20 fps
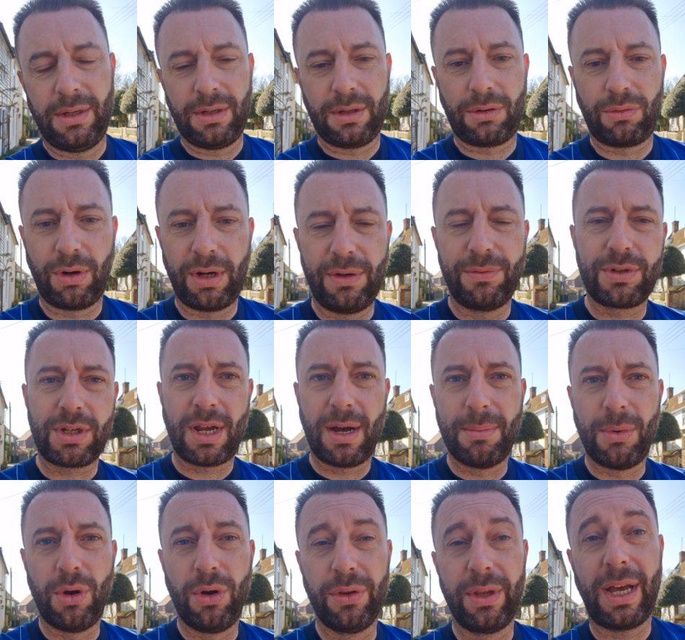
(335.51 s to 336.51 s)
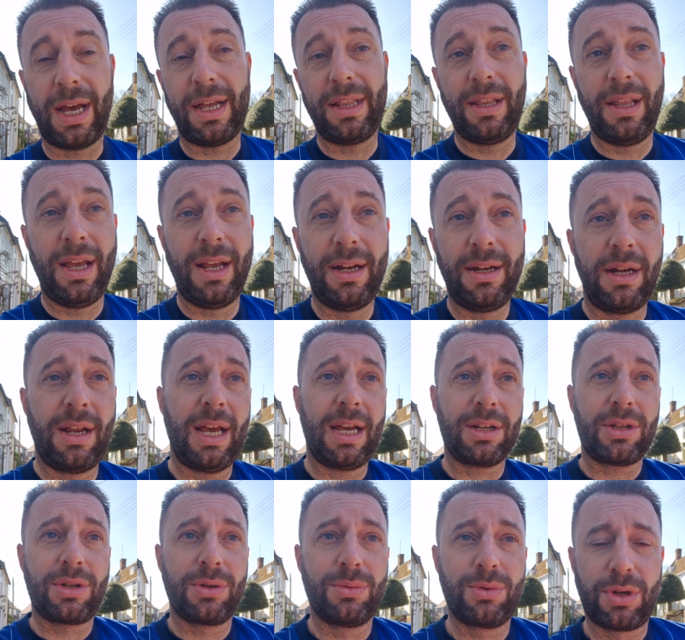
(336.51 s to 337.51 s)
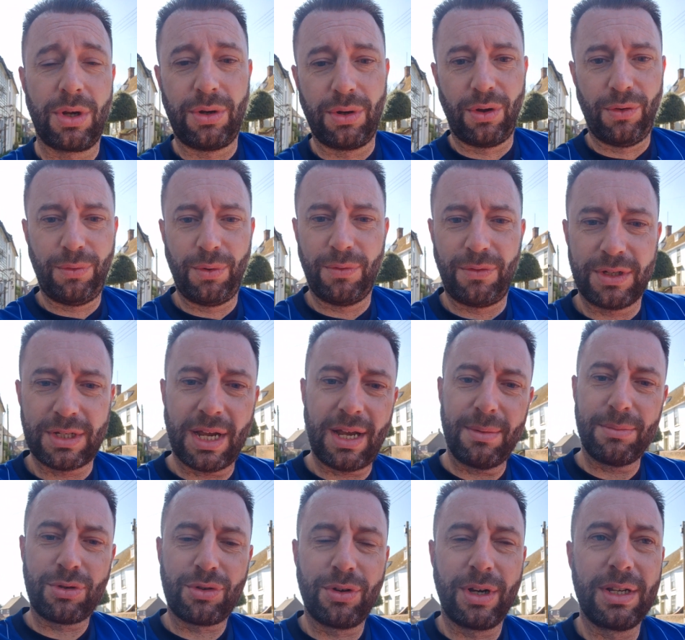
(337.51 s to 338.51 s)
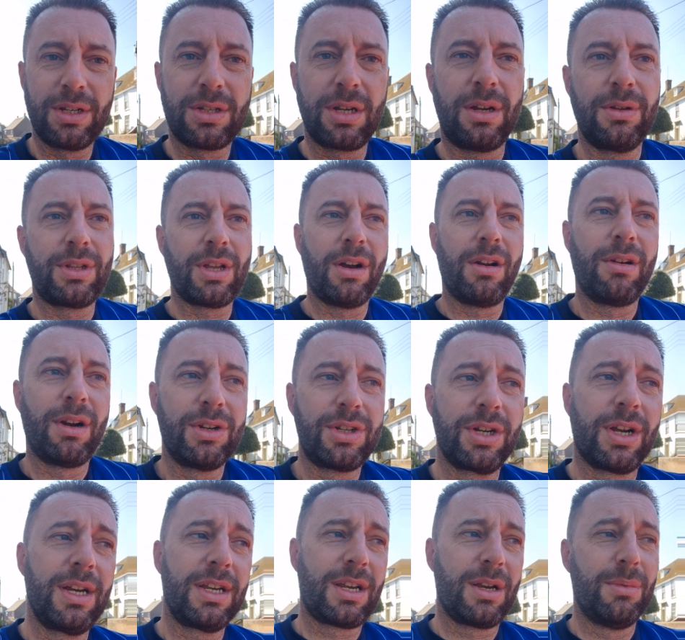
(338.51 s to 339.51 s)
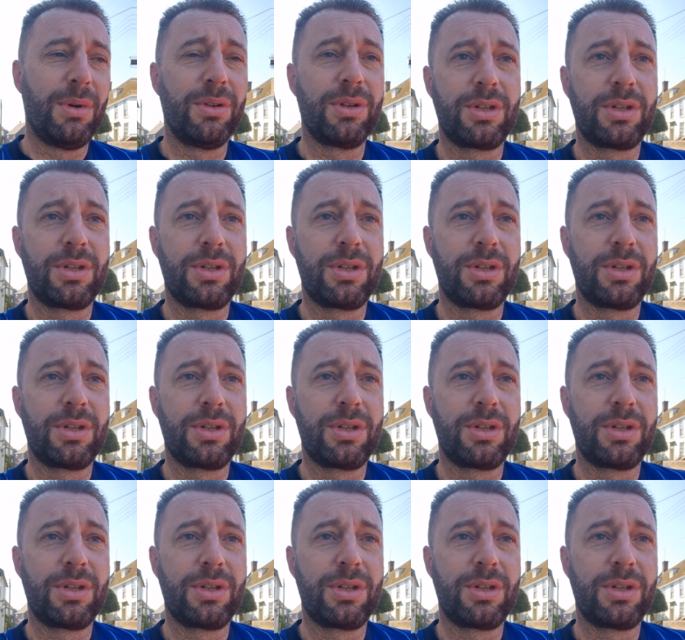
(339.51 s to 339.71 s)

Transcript: Greaves come on, and then Axel's gone off with his hamstring, so Dar O'Shea come on.